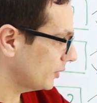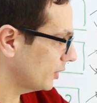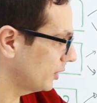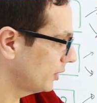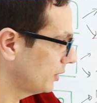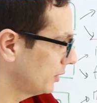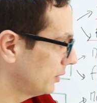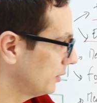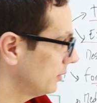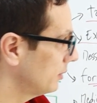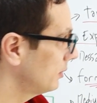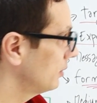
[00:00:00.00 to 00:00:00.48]

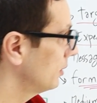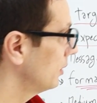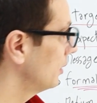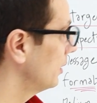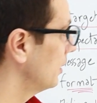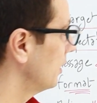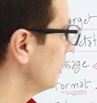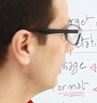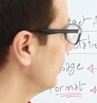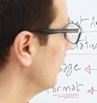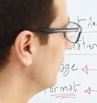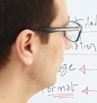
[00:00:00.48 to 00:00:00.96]
And
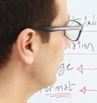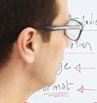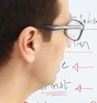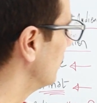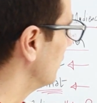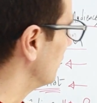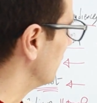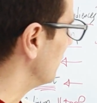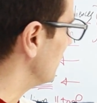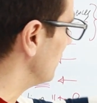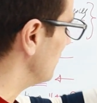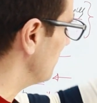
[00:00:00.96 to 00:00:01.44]

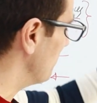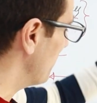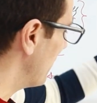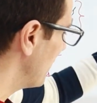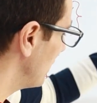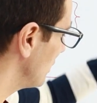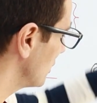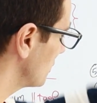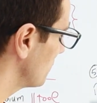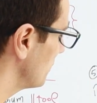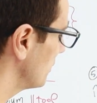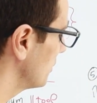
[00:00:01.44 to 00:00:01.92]
the
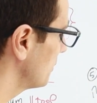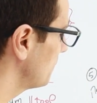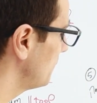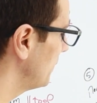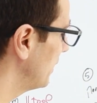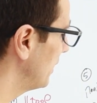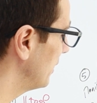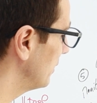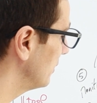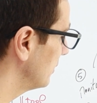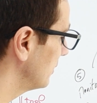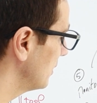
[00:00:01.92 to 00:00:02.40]
management
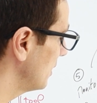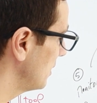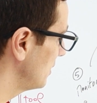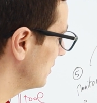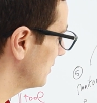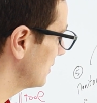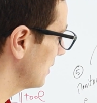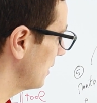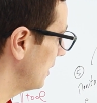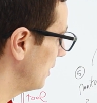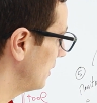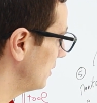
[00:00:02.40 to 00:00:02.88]
plan
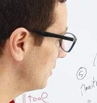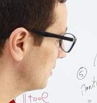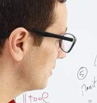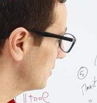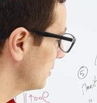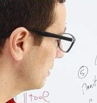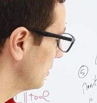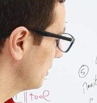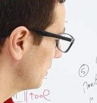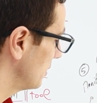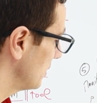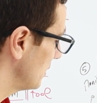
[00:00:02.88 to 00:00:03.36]
tells
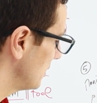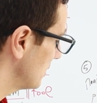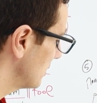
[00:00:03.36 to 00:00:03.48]
us the